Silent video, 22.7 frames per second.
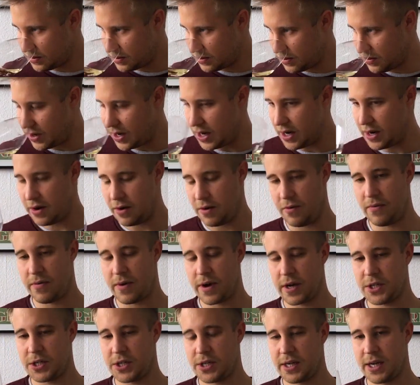Really
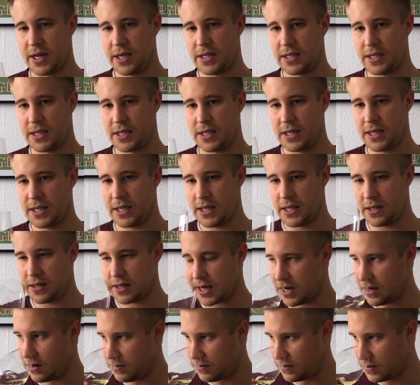refreshing acidity,
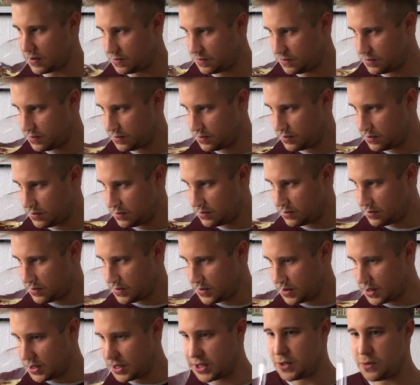kind of
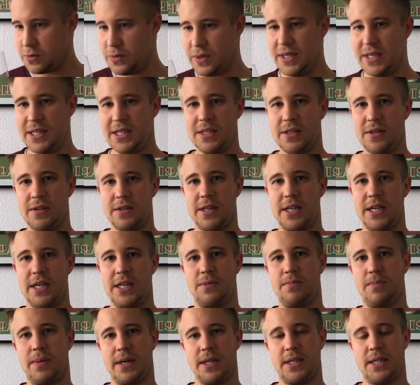squeeze your
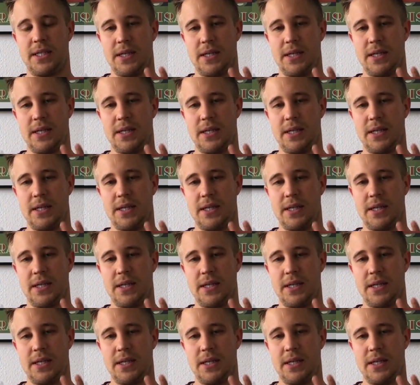taste buds